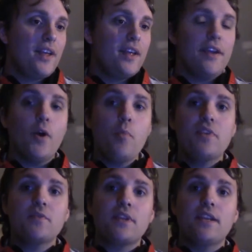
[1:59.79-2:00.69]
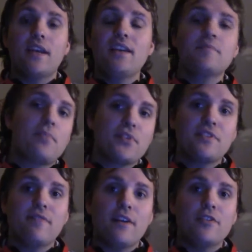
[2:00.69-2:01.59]
It opens with a nice burst
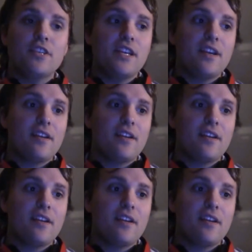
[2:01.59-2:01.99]
of energy